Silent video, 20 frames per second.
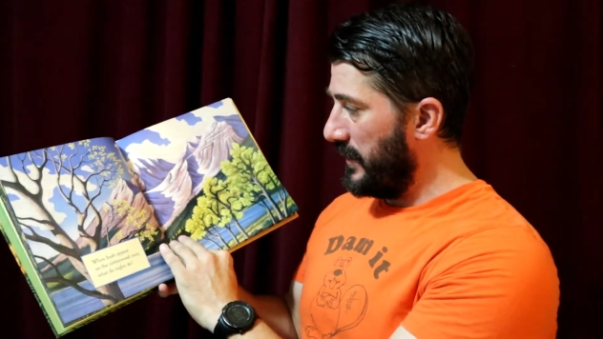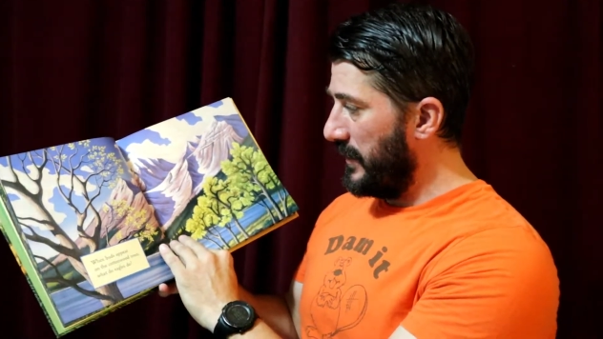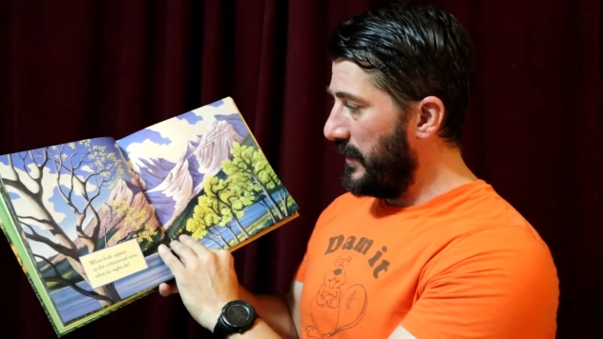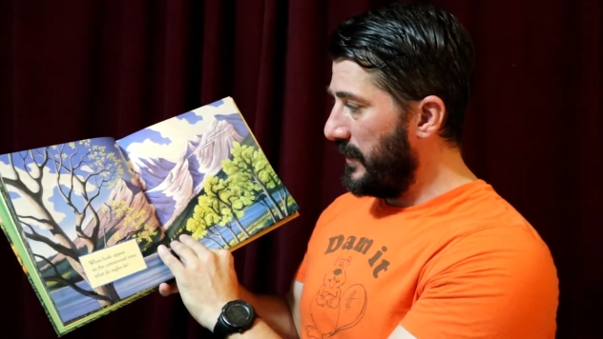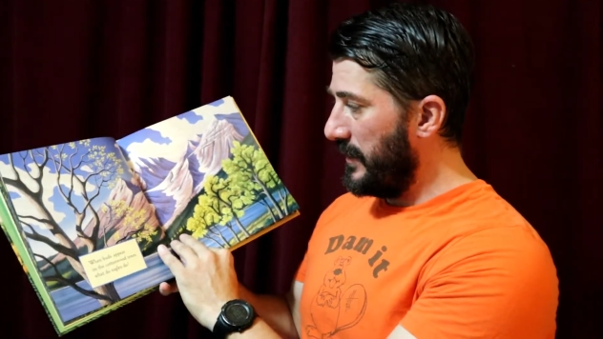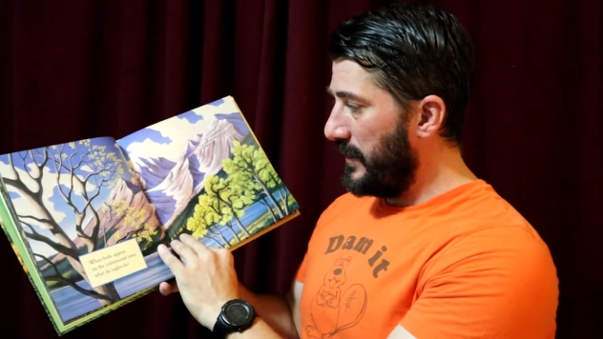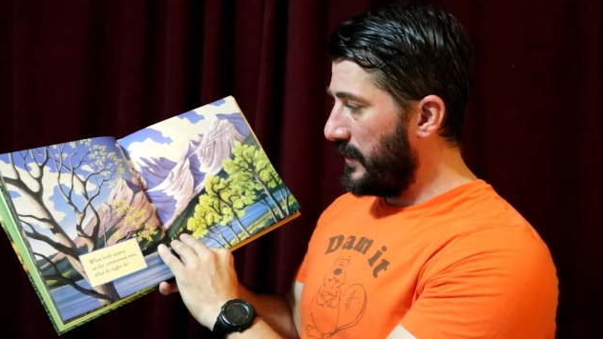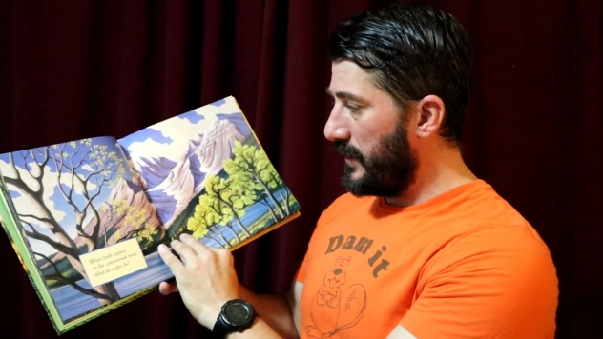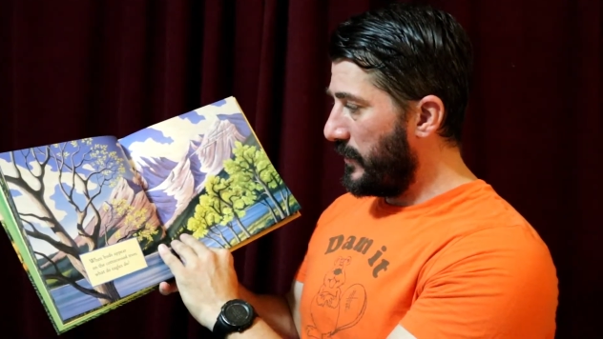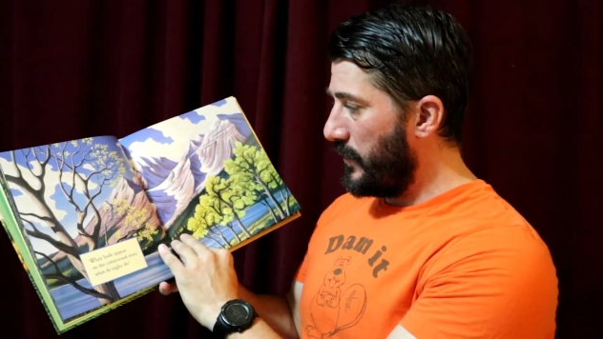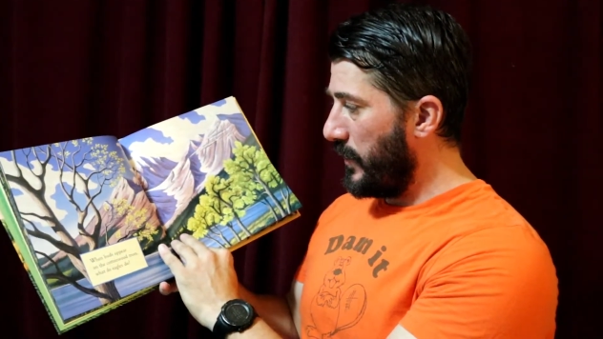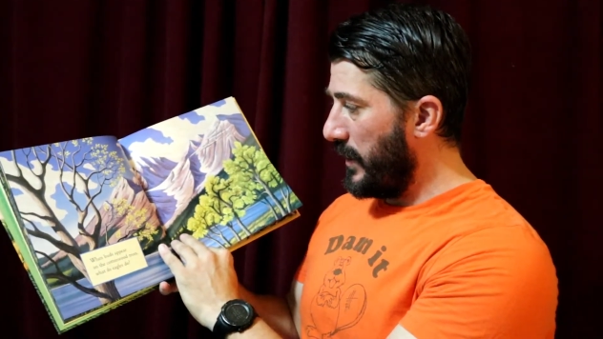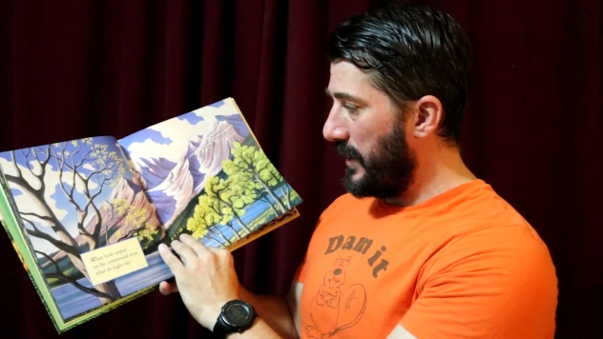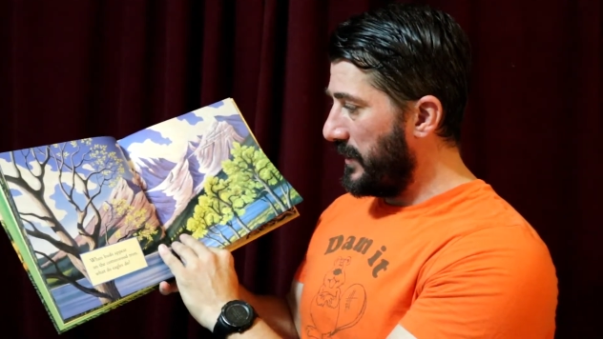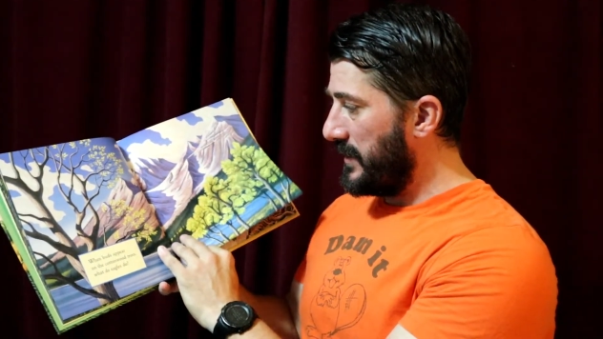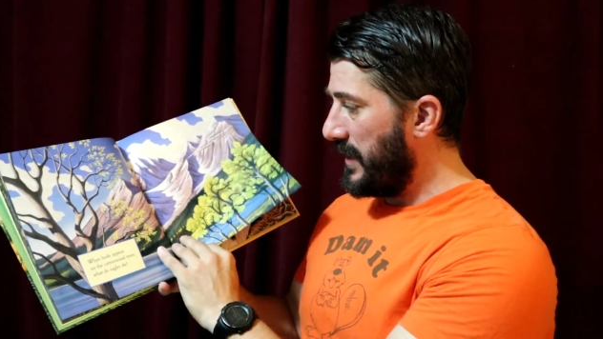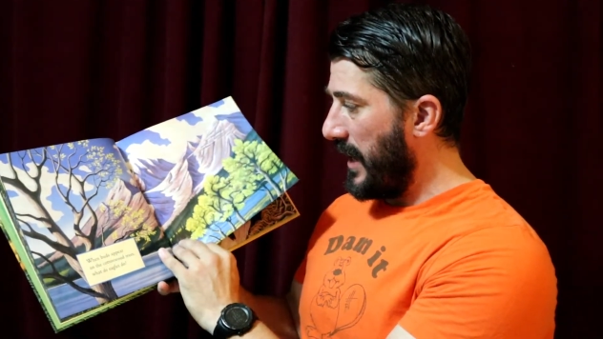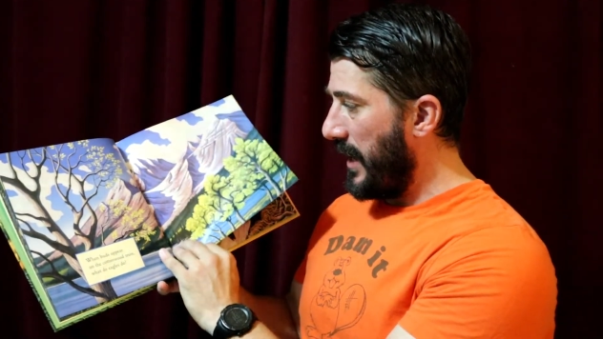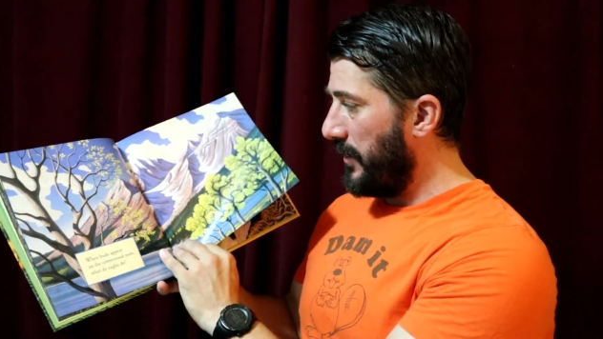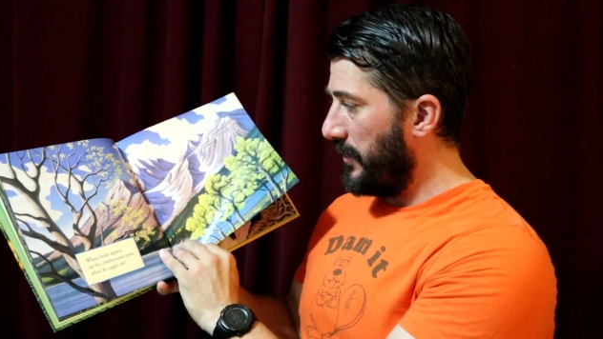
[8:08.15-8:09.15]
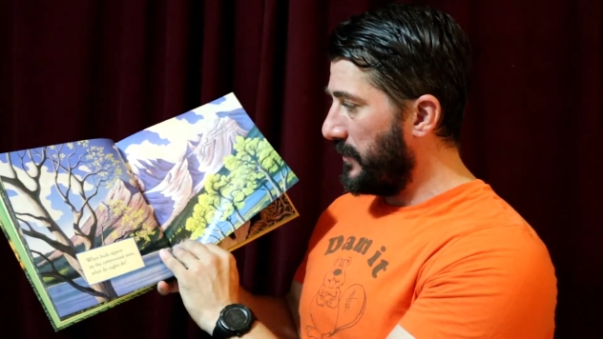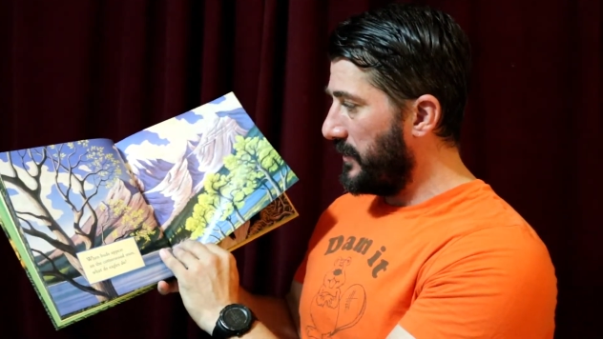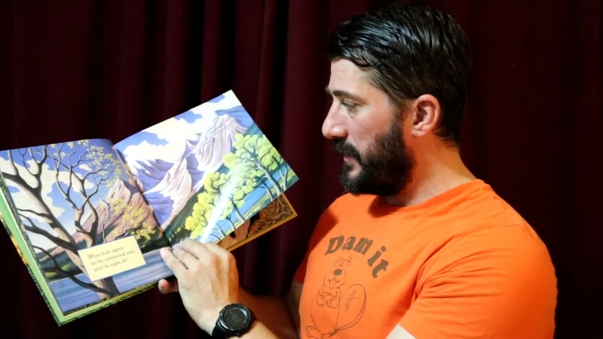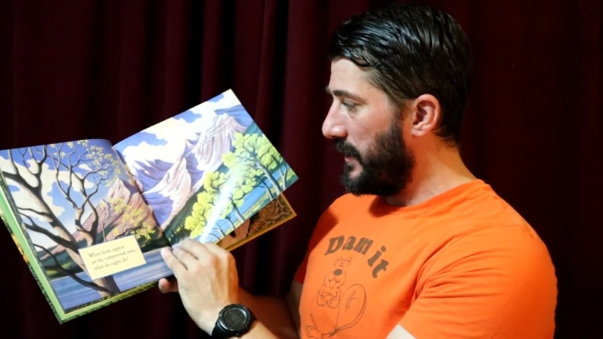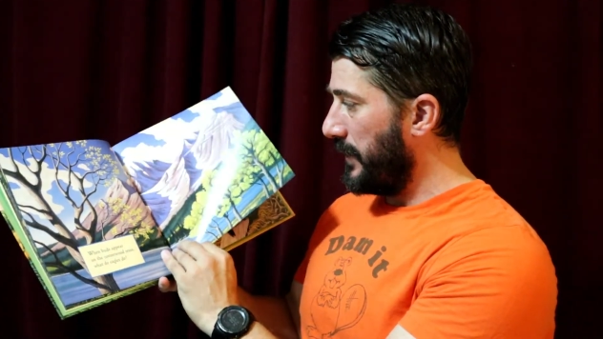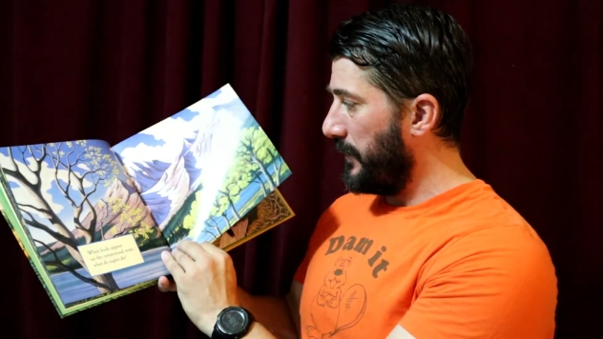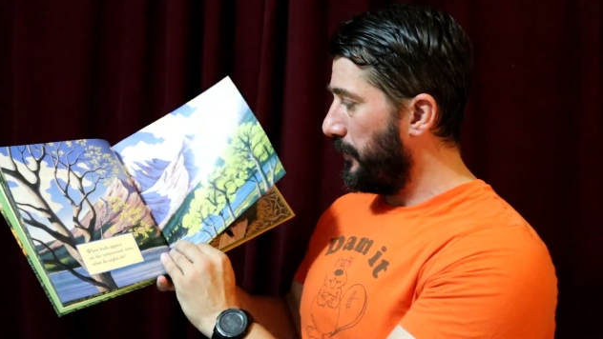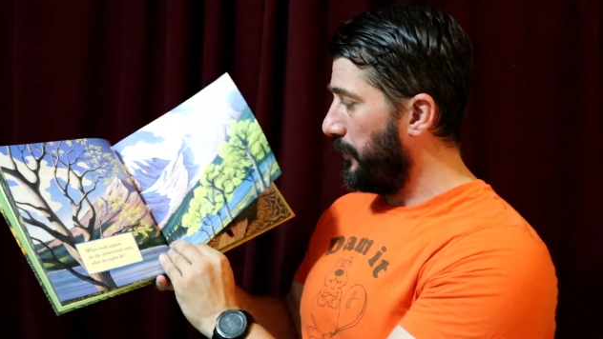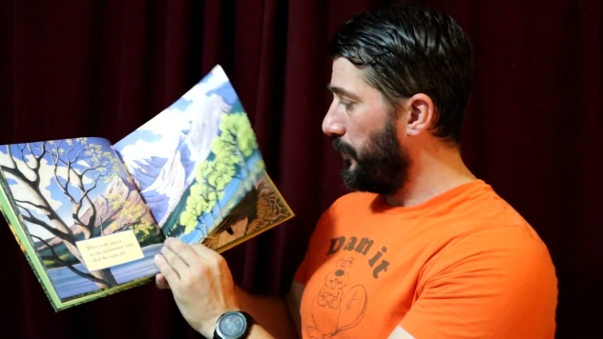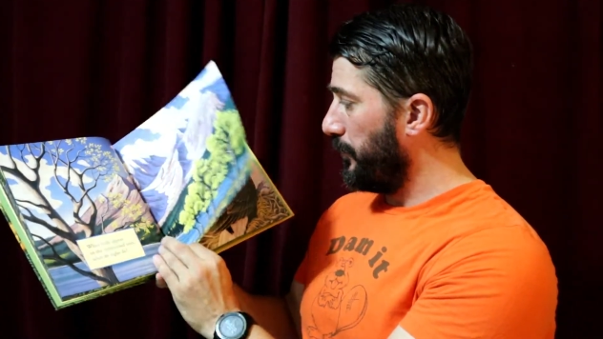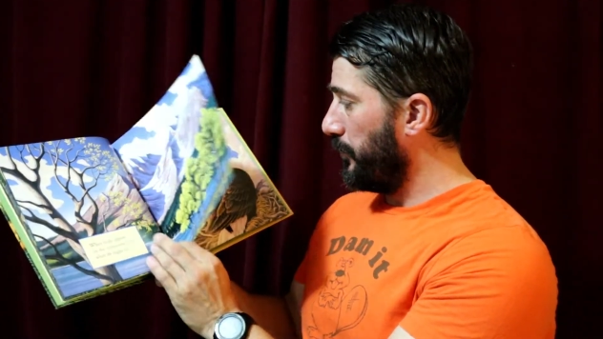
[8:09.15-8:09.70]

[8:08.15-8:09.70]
he is quite talented.